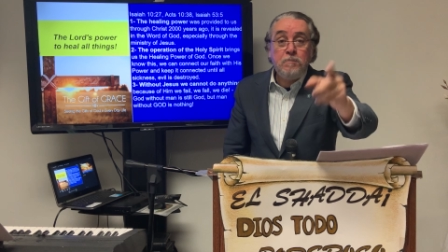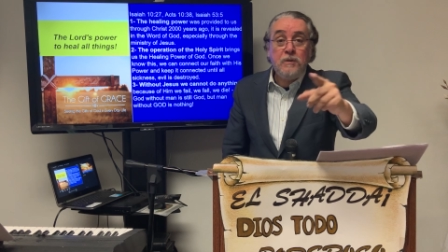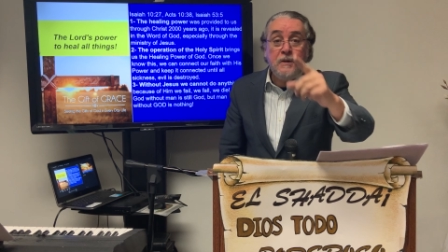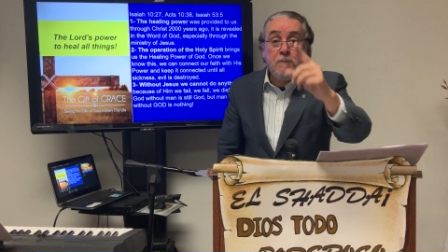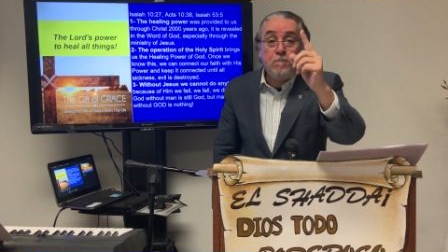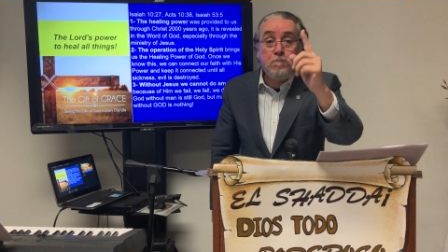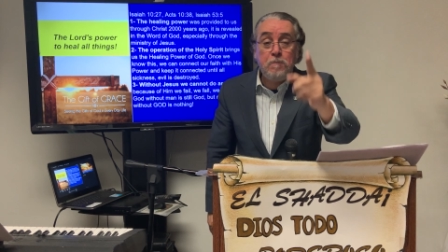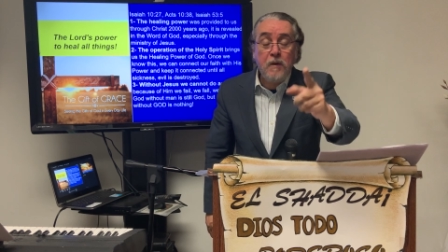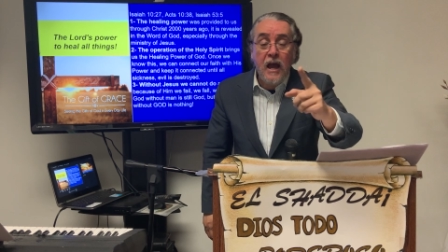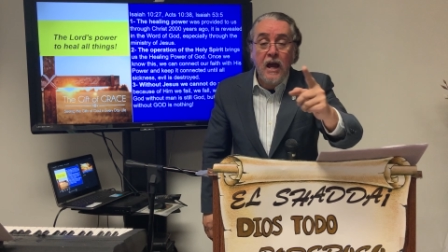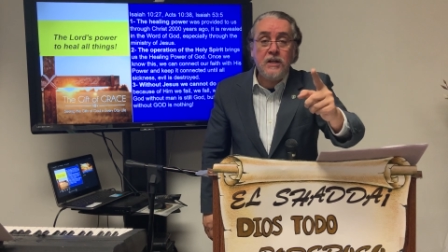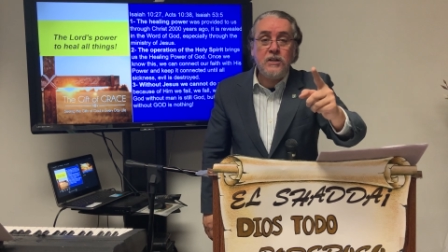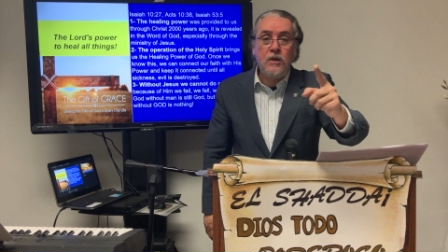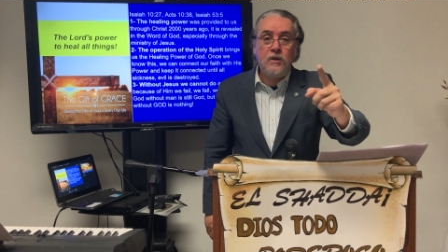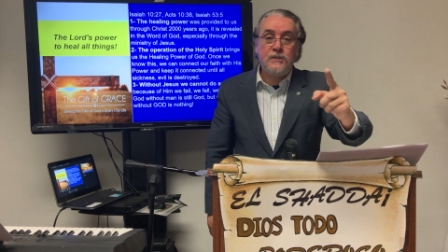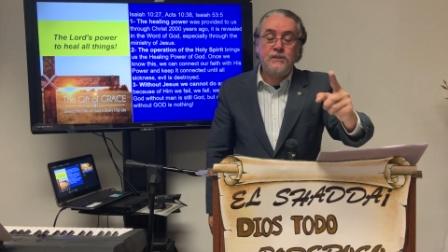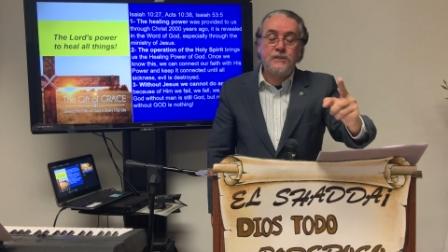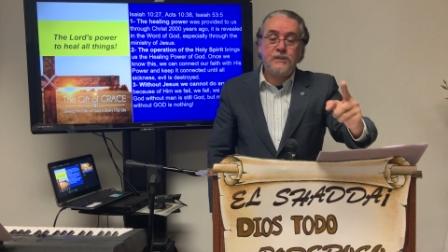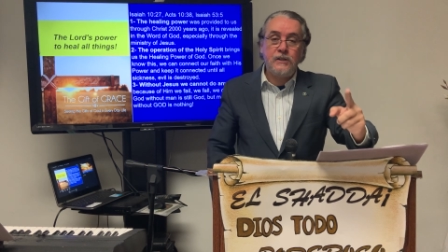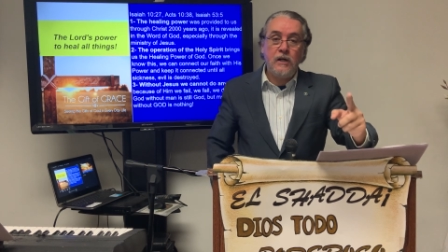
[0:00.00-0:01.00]
prepare
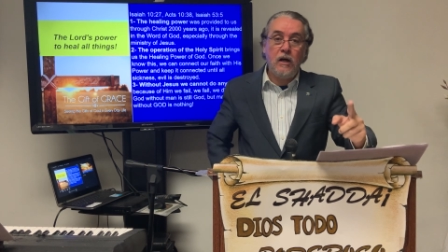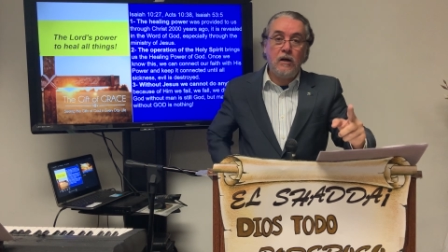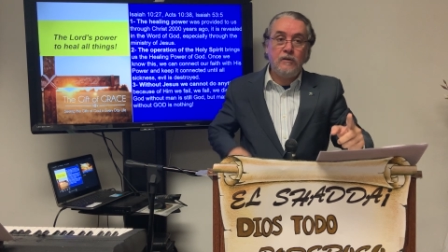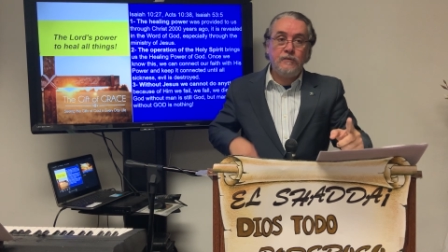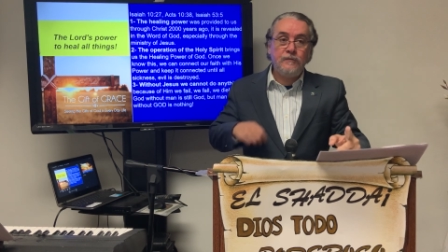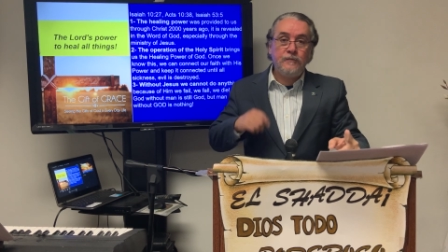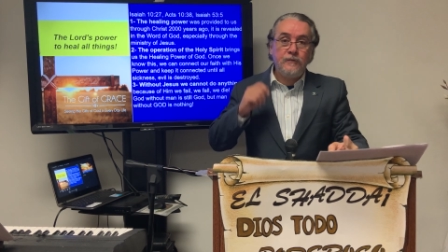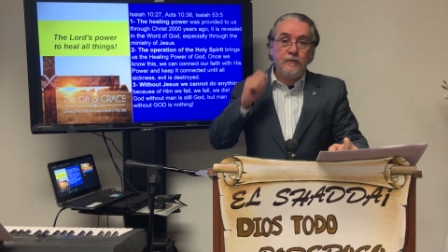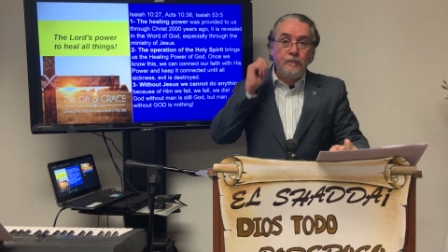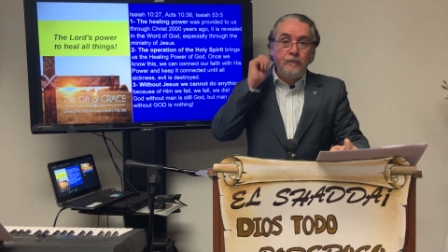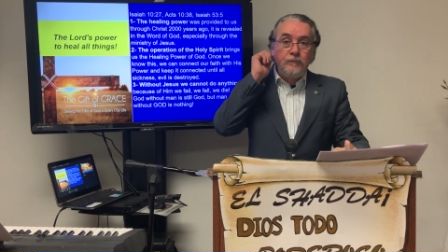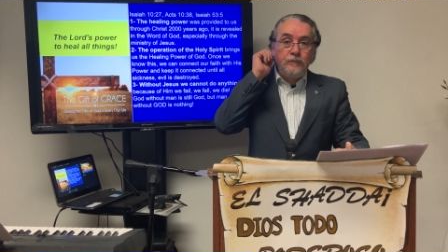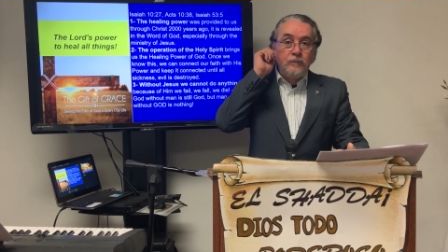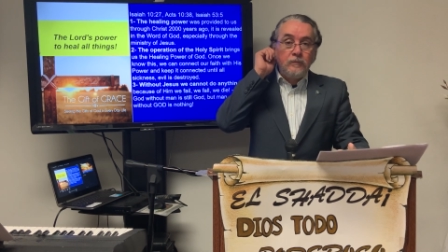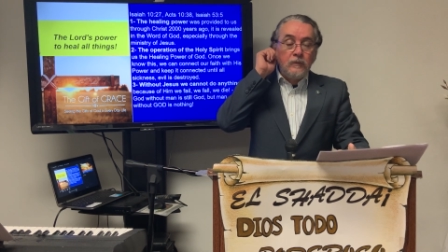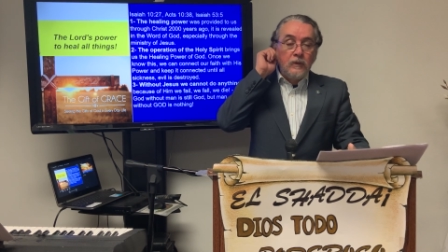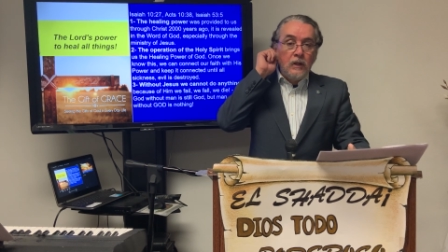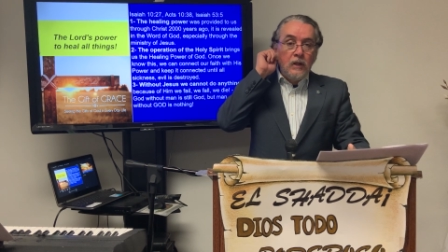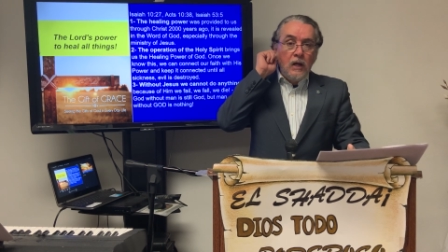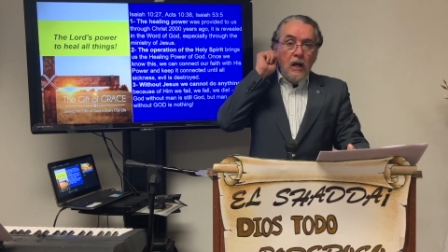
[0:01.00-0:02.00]
yourself.
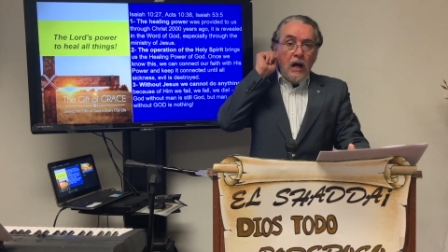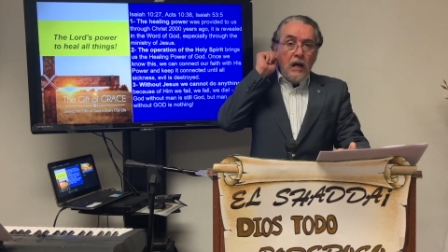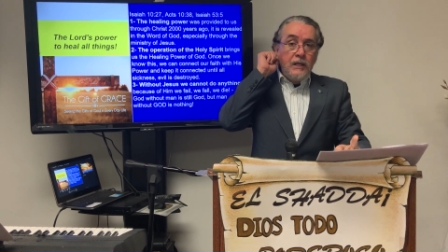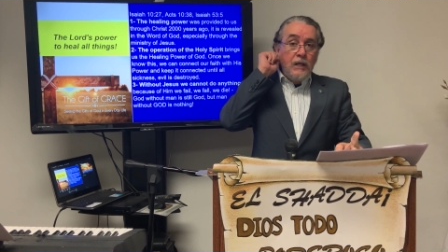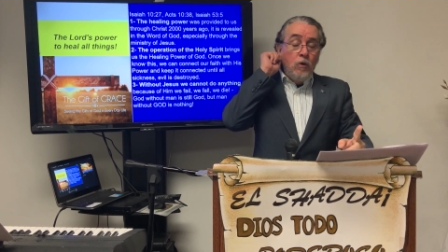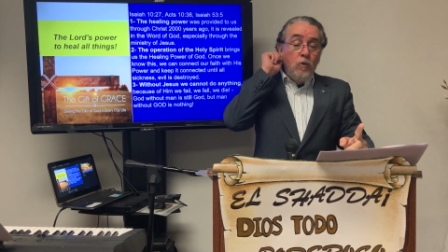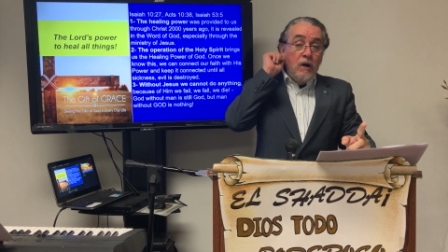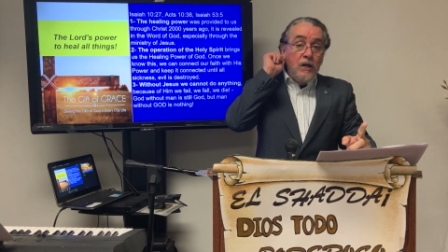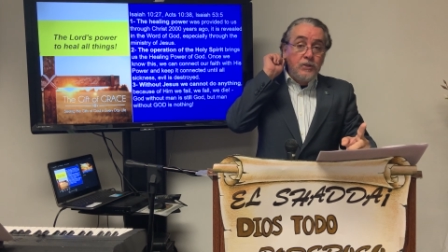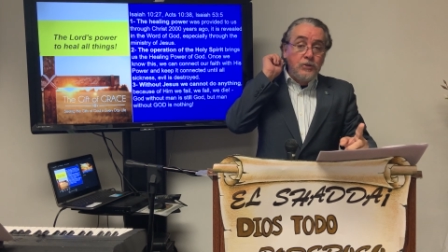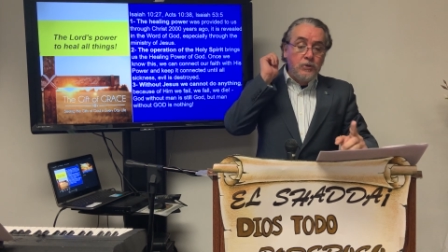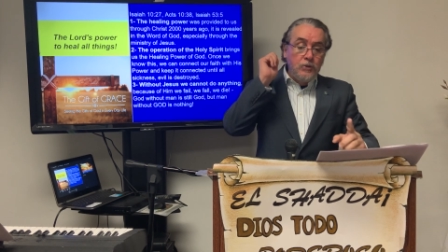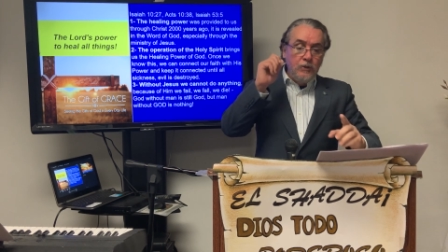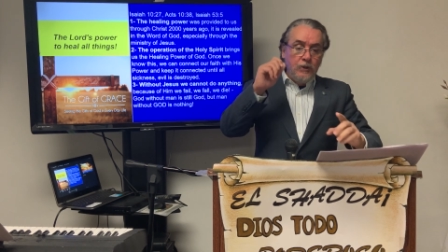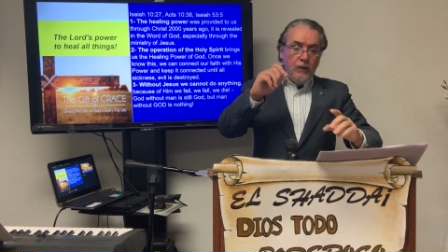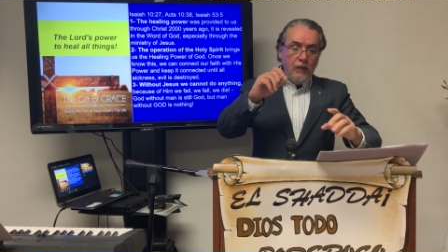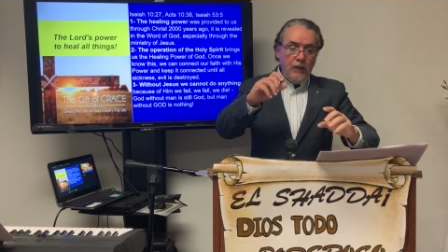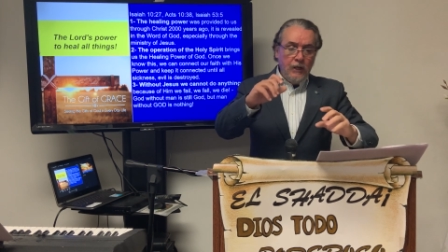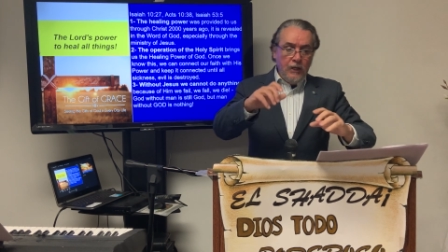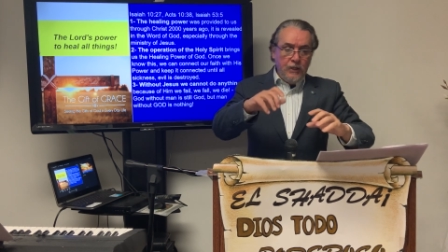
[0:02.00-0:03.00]
I don't want
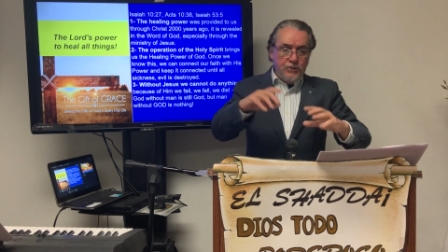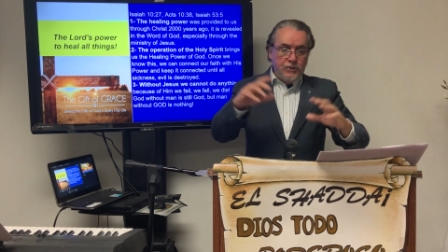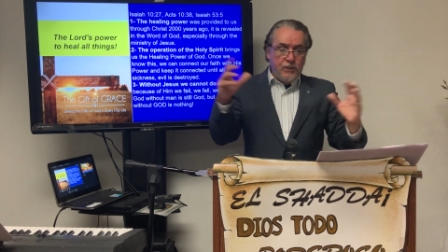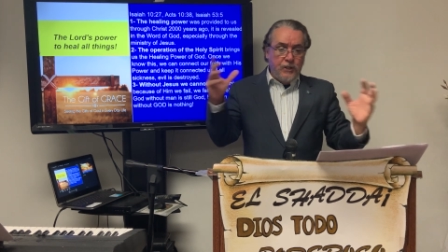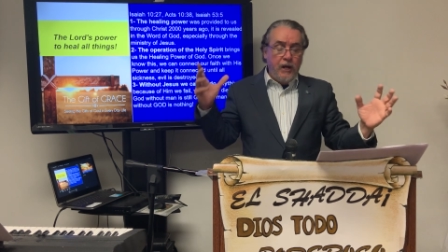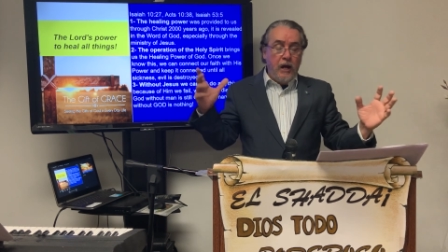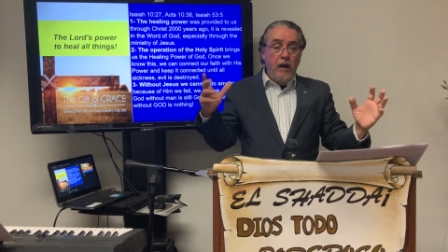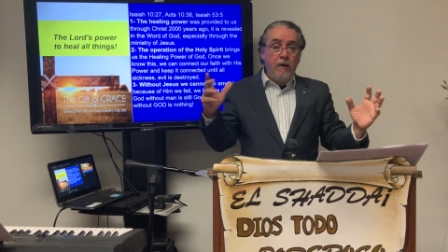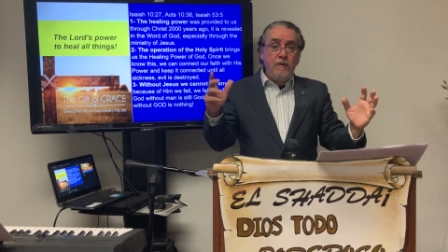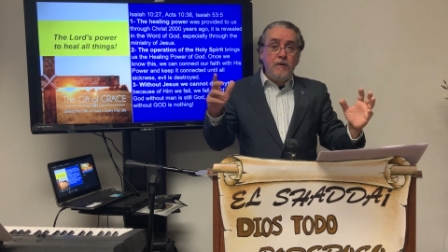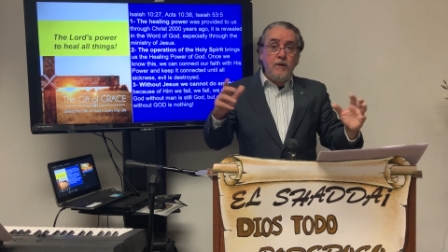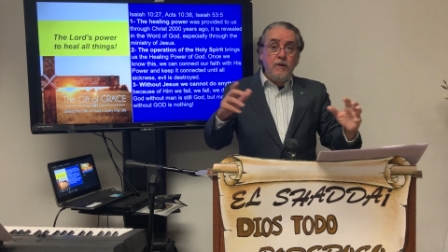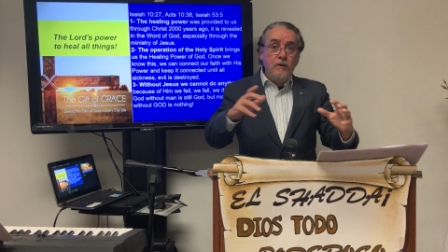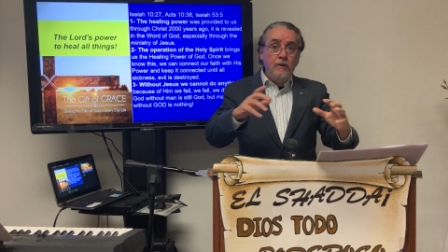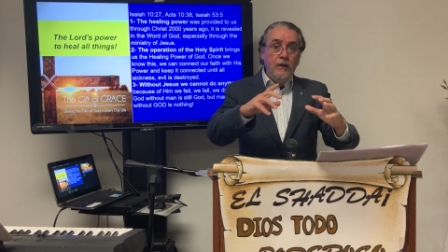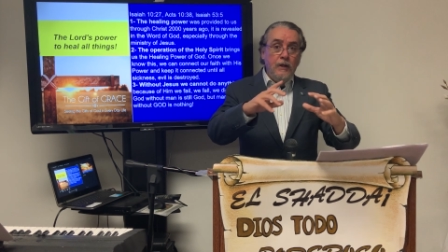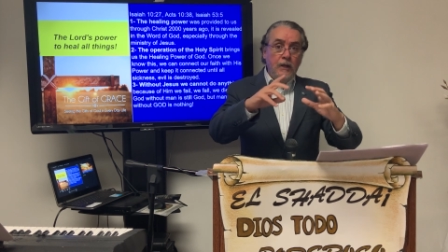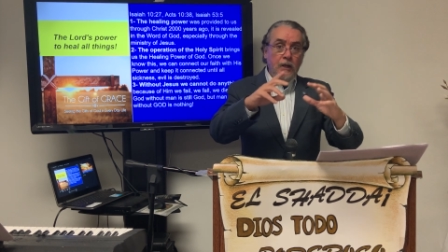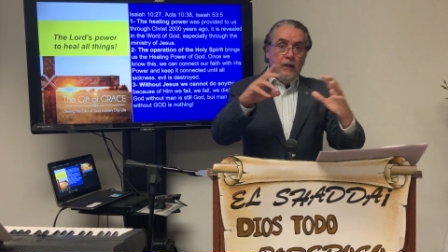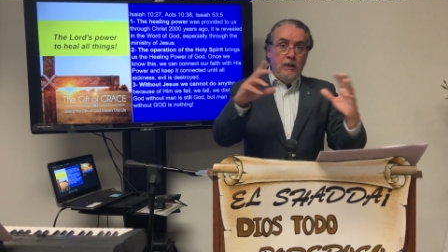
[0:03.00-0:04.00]
to scare
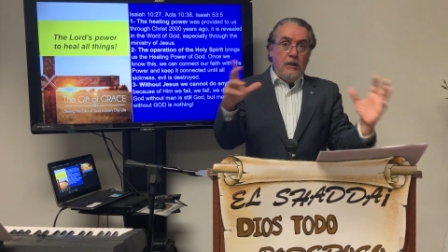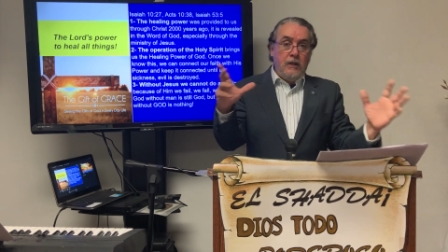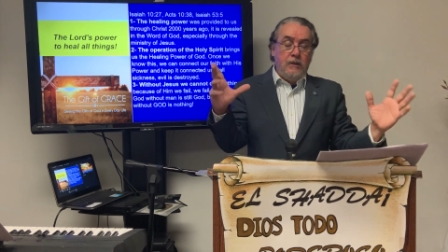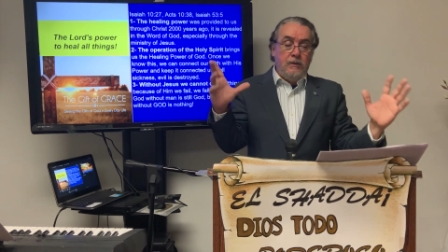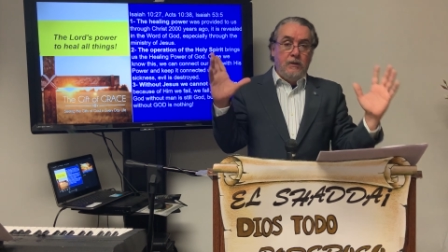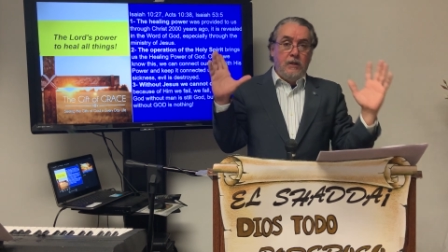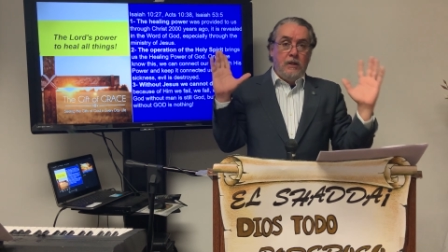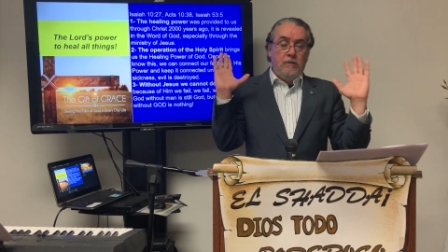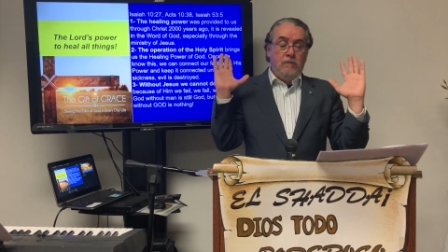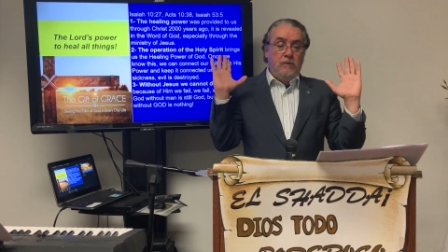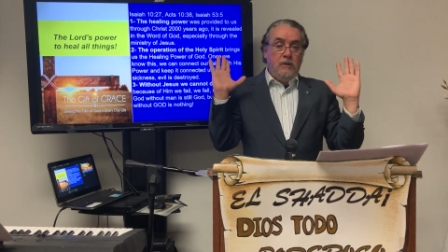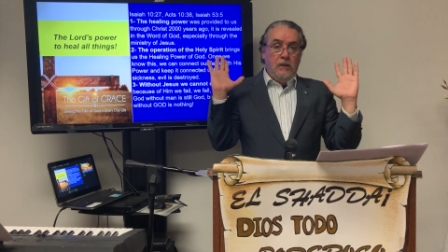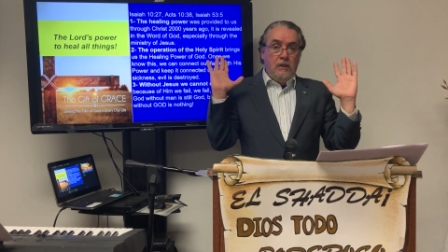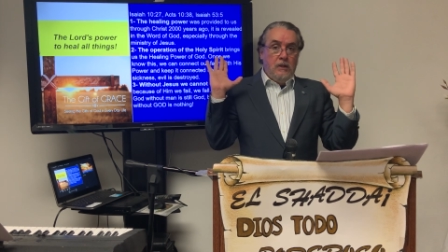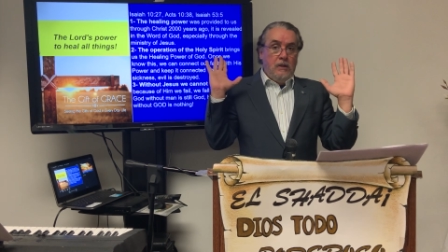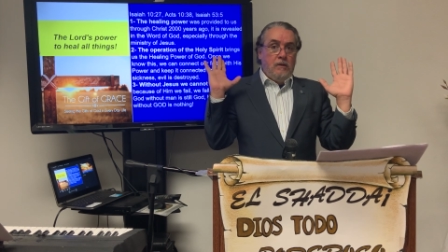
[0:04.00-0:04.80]
you and then